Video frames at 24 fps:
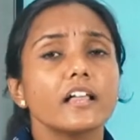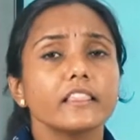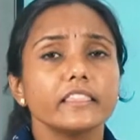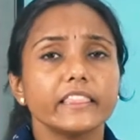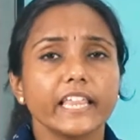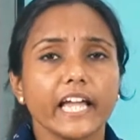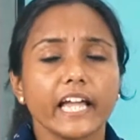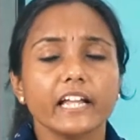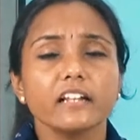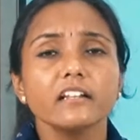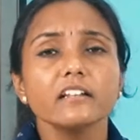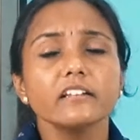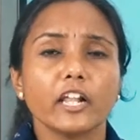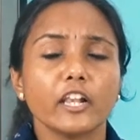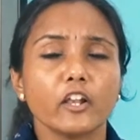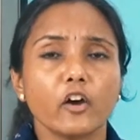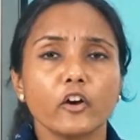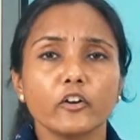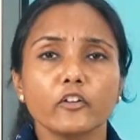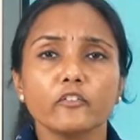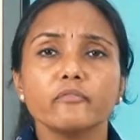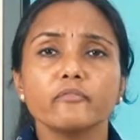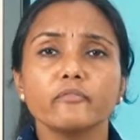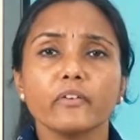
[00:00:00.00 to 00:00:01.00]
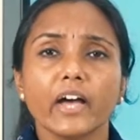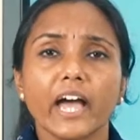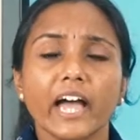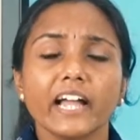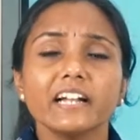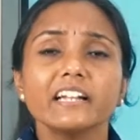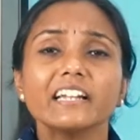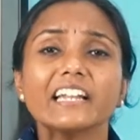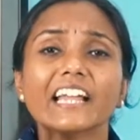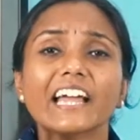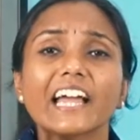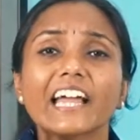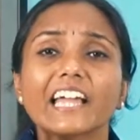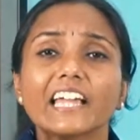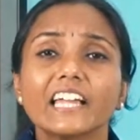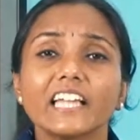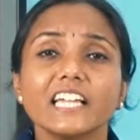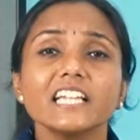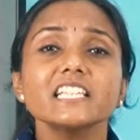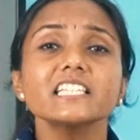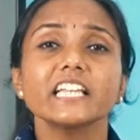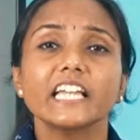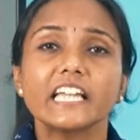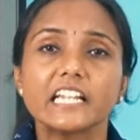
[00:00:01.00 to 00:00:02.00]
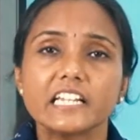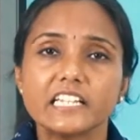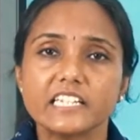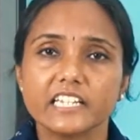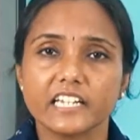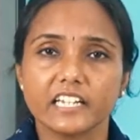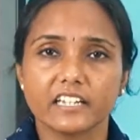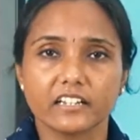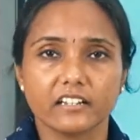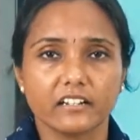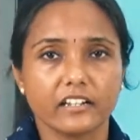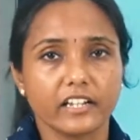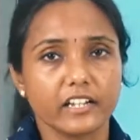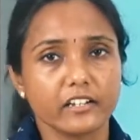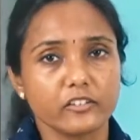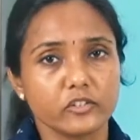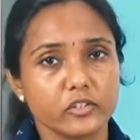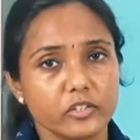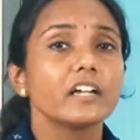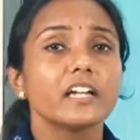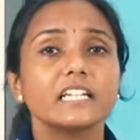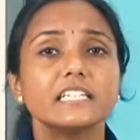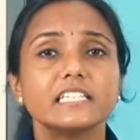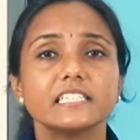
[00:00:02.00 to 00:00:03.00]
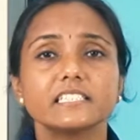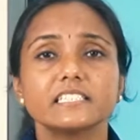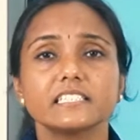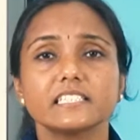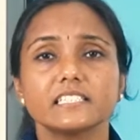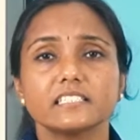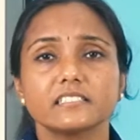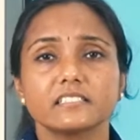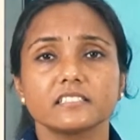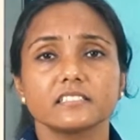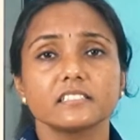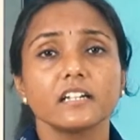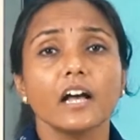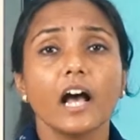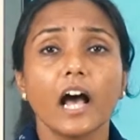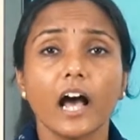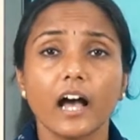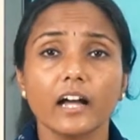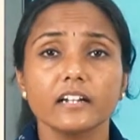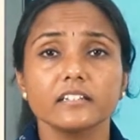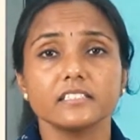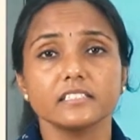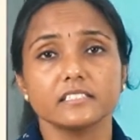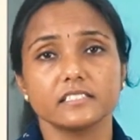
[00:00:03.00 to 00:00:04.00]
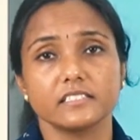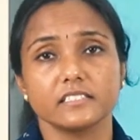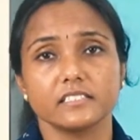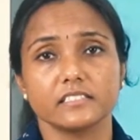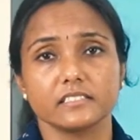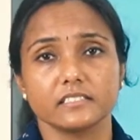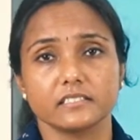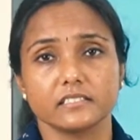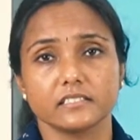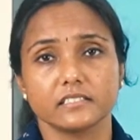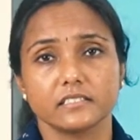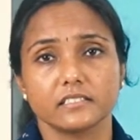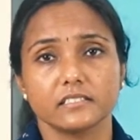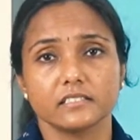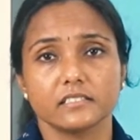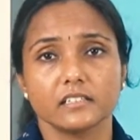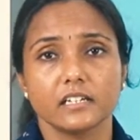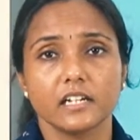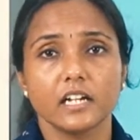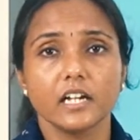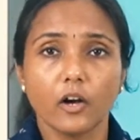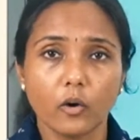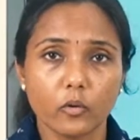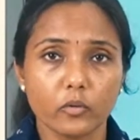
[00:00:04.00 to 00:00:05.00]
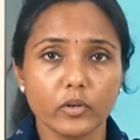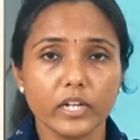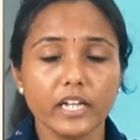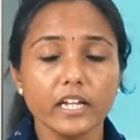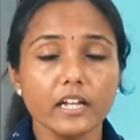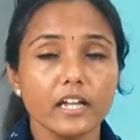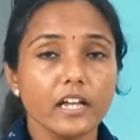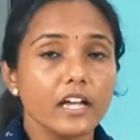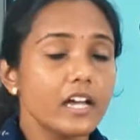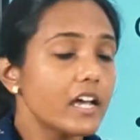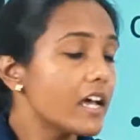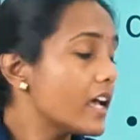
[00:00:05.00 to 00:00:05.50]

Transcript: then a lot of fat is intaken, so we get heart diseases. Okay,